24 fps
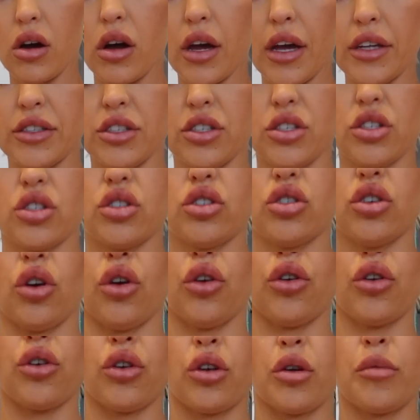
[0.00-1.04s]
it's just
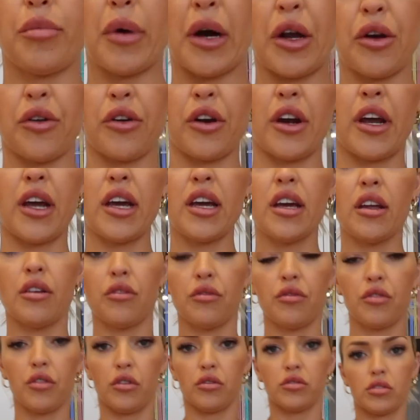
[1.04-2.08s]
so buttery
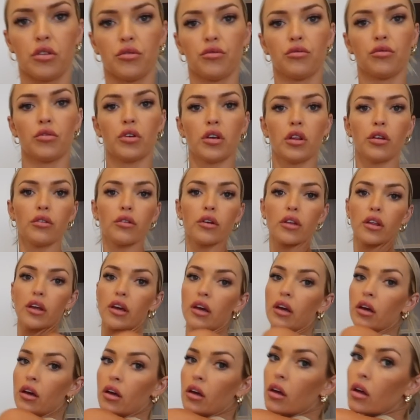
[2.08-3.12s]
and feels really,
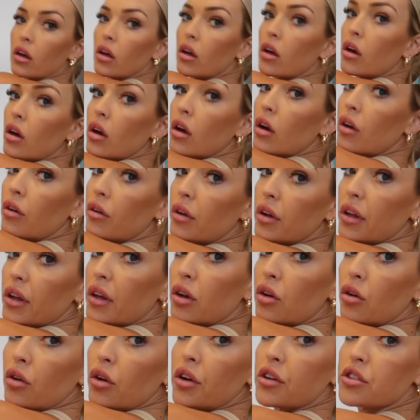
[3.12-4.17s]
really, really
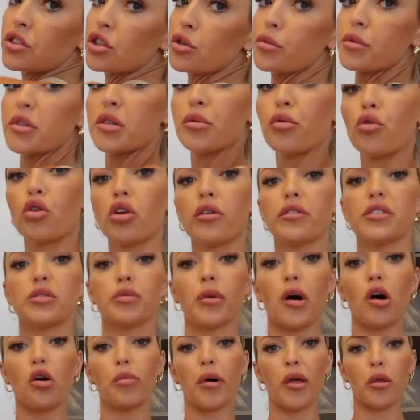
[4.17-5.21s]
good. Super supportive as
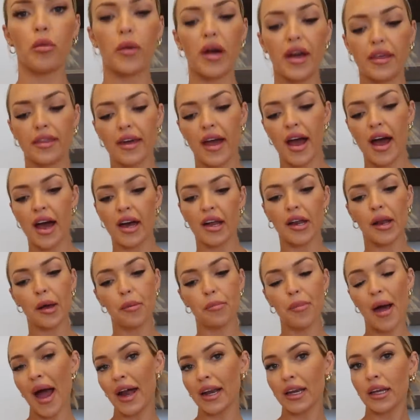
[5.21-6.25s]
well. By the way, they had
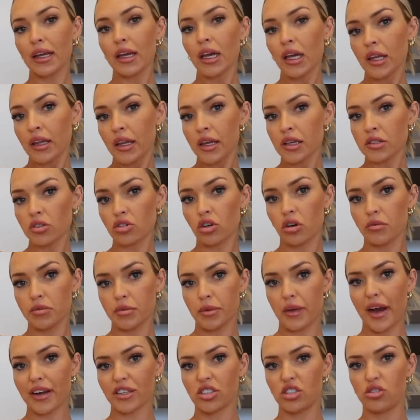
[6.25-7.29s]
padding in these tops,
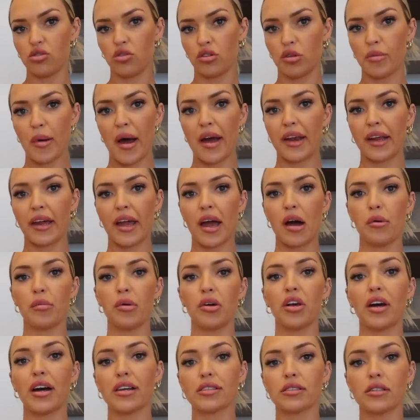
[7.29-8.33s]
but I actually took the padding out, but
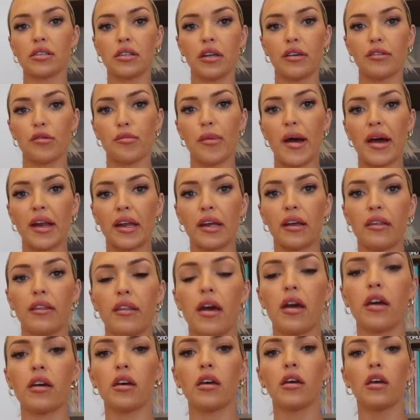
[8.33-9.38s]
you guys can leave the padding in
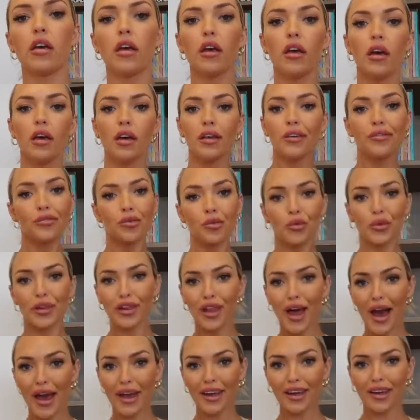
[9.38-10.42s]
there if you would
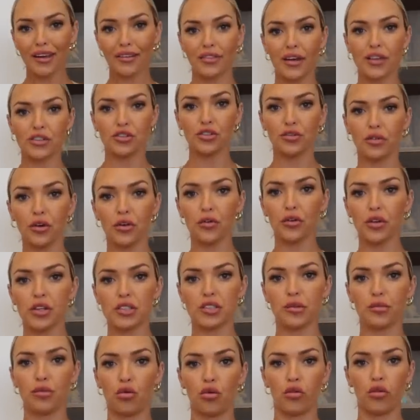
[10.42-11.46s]
like. They do feel really
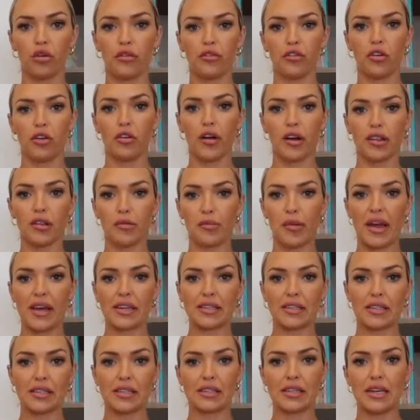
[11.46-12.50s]
supportive though. Like the
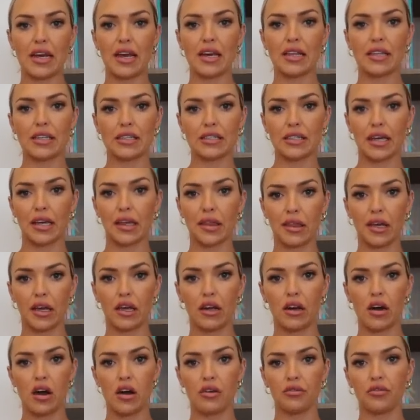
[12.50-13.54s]
band underneath is like thick
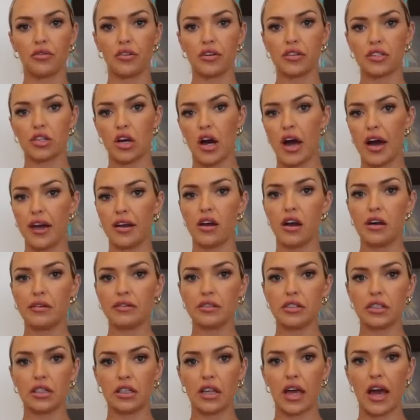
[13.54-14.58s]
enough and tight
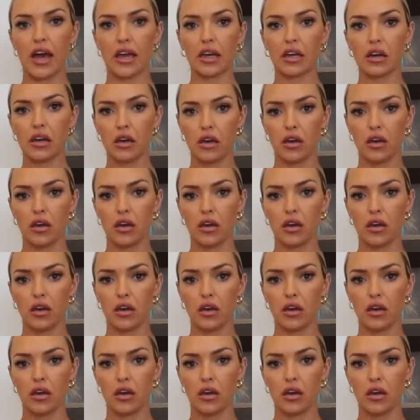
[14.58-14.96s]
enough to like